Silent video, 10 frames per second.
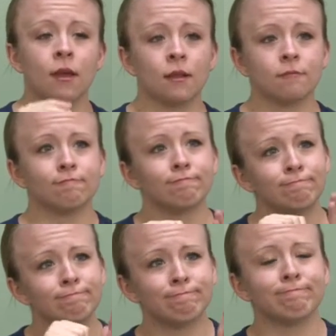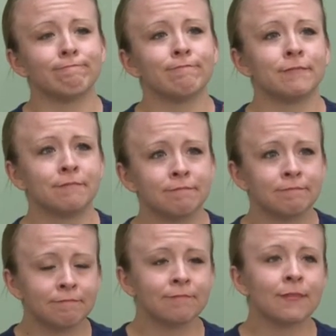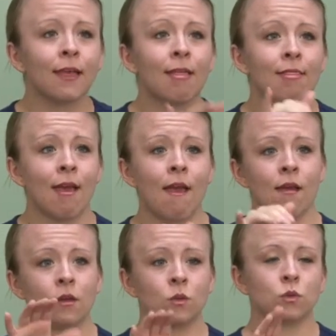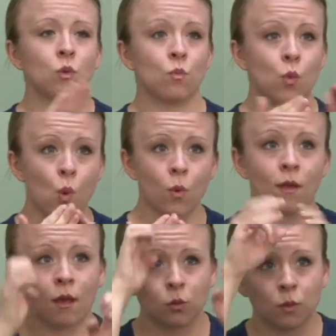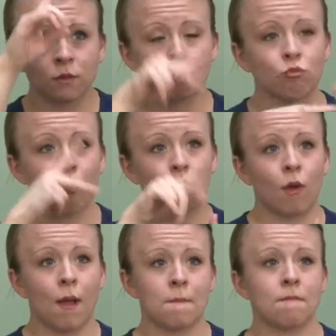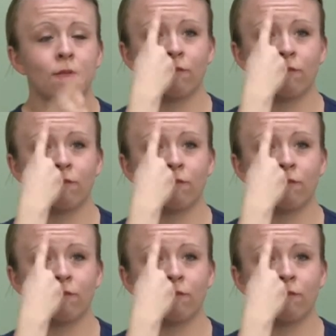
community education programs for the deaf. So